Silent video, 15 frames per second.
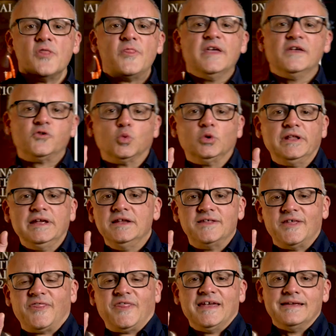things will lead
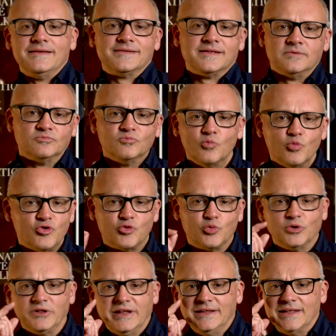to things, and which
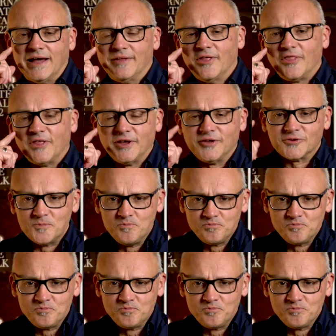will lead to other things.